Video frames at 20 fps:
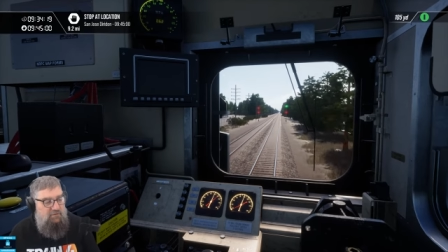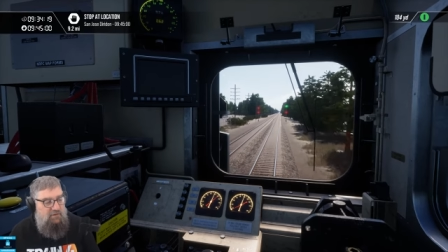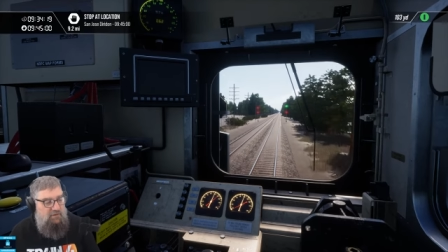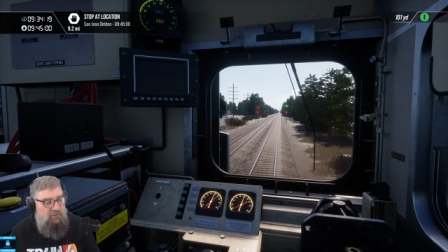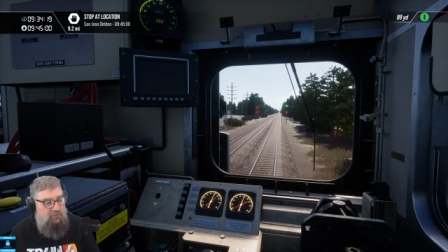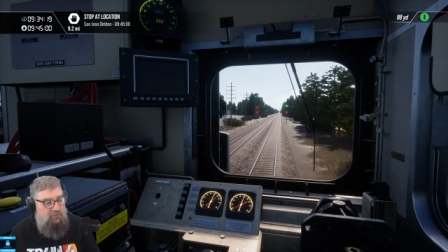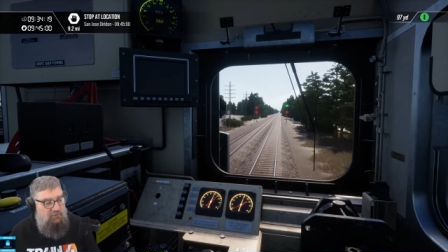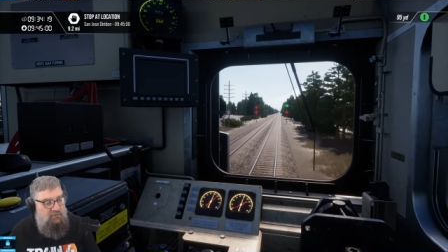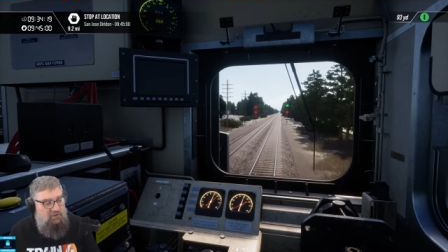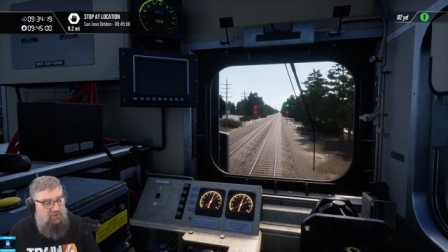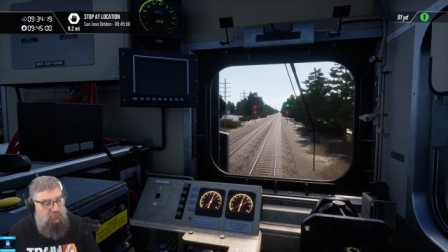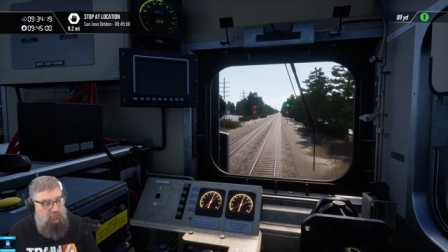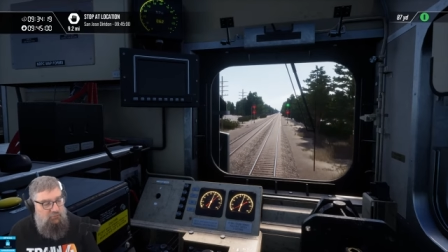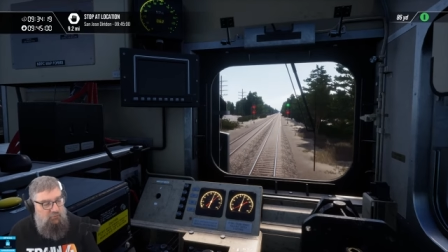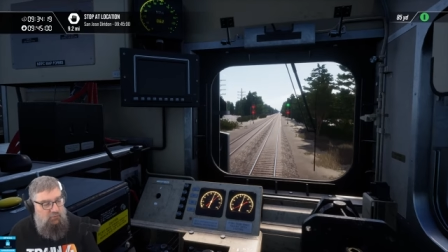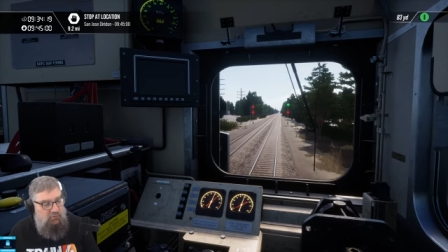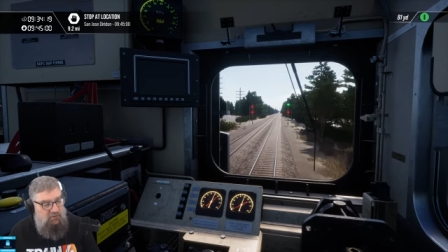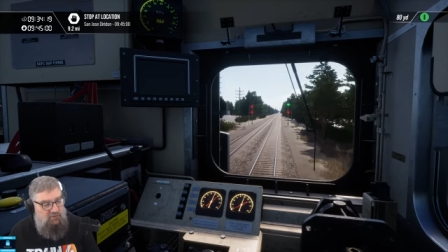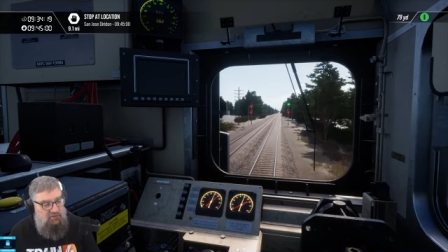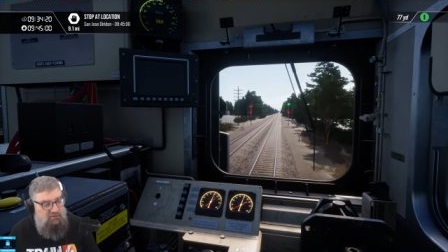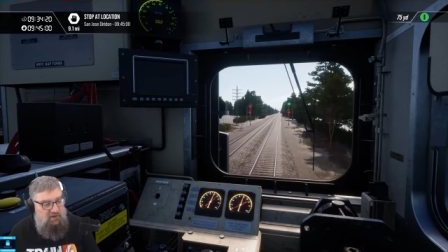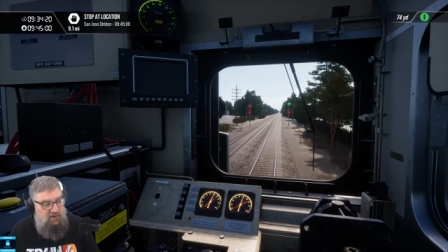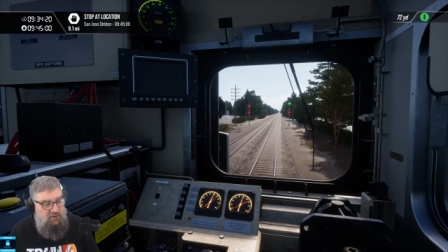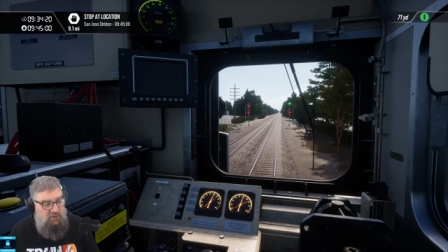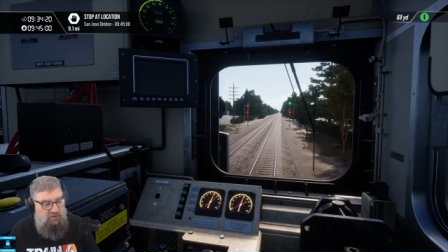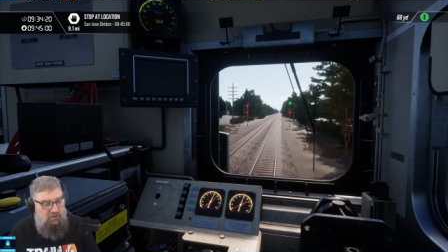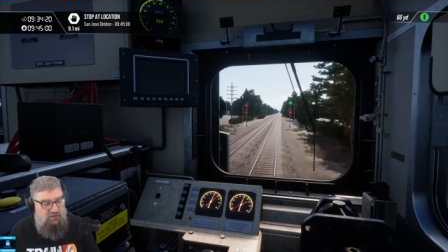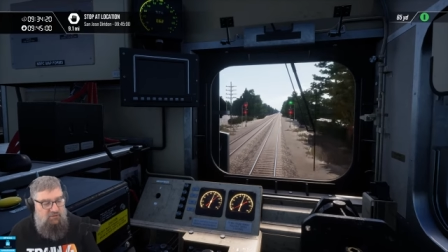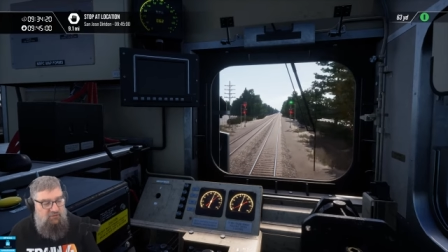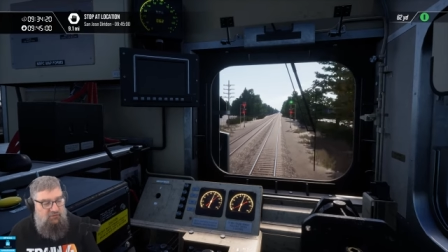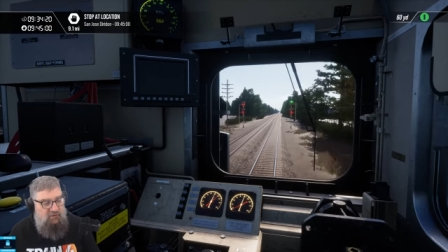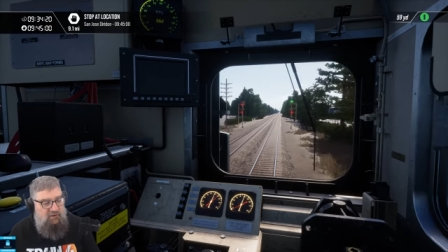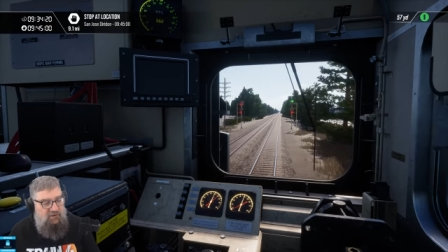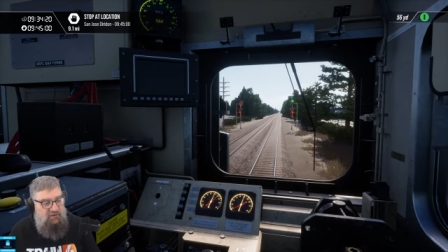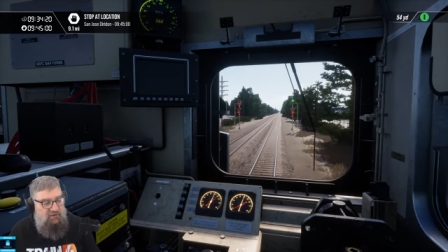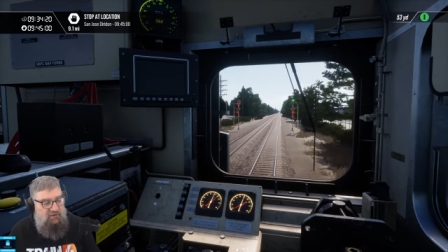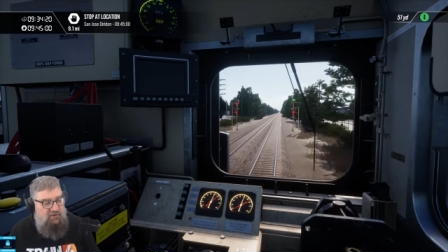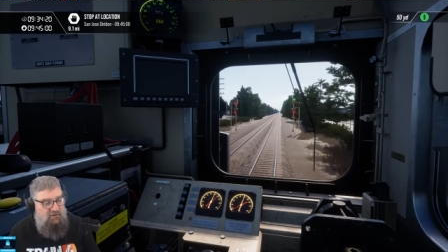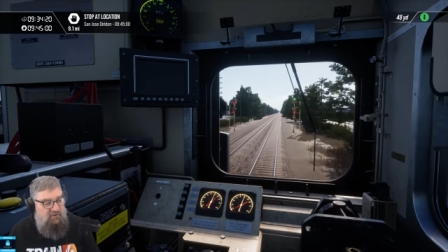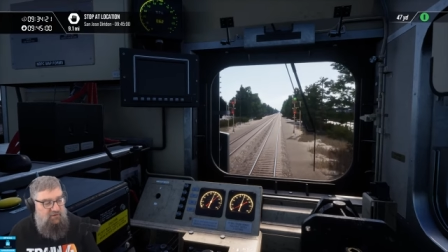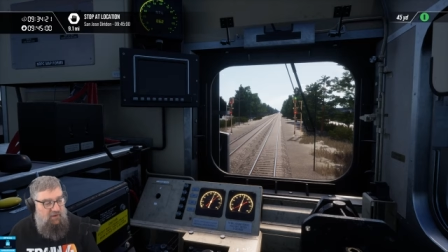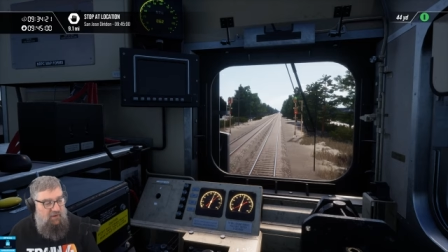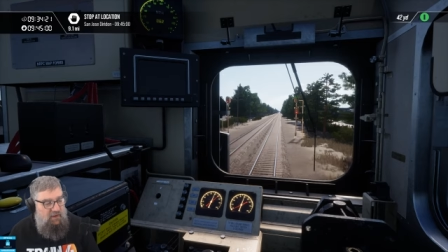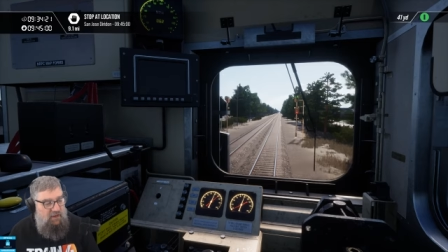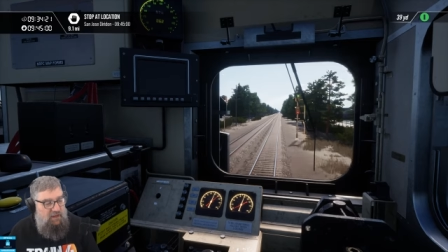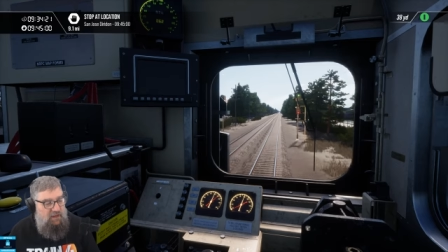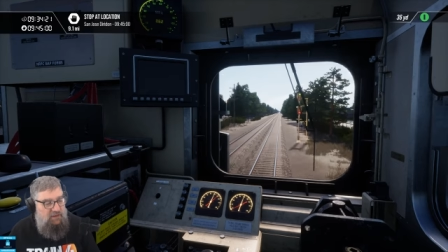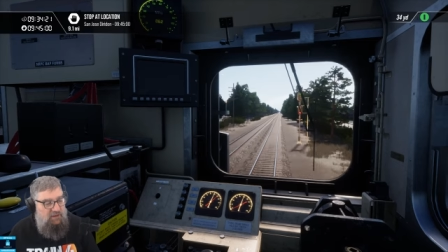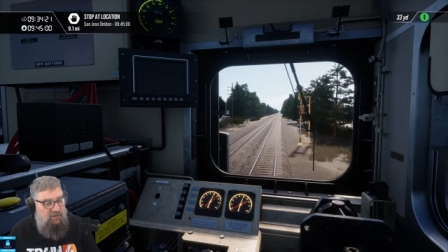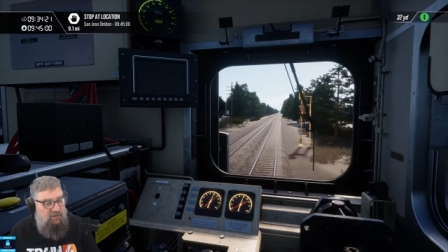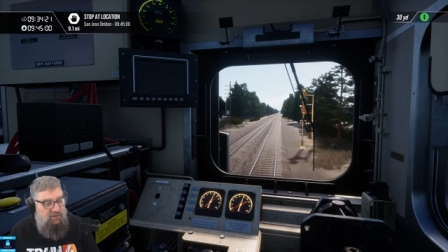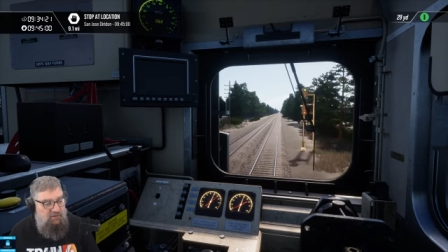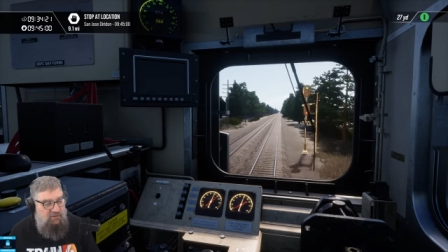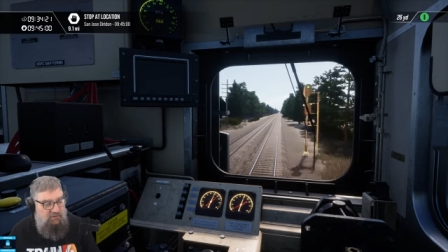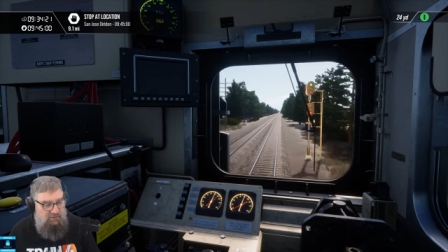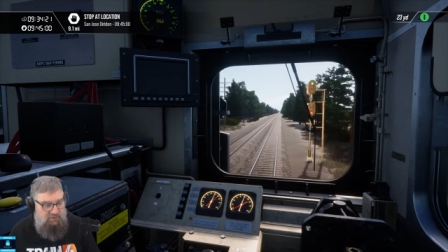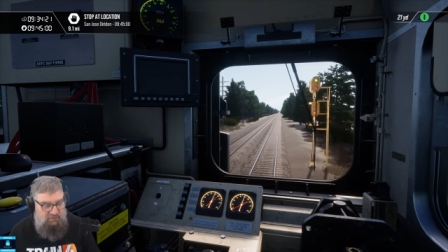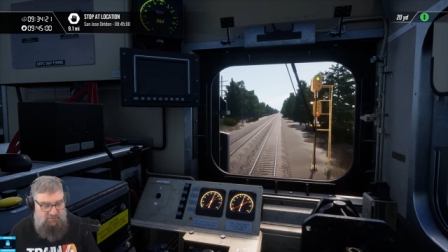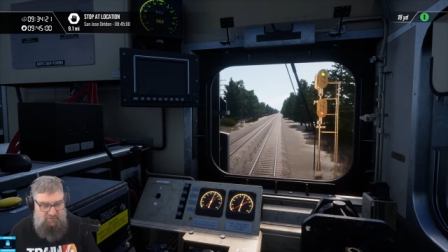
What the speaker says: Hello, Daniel Robert Jowett, train chaser Aiden,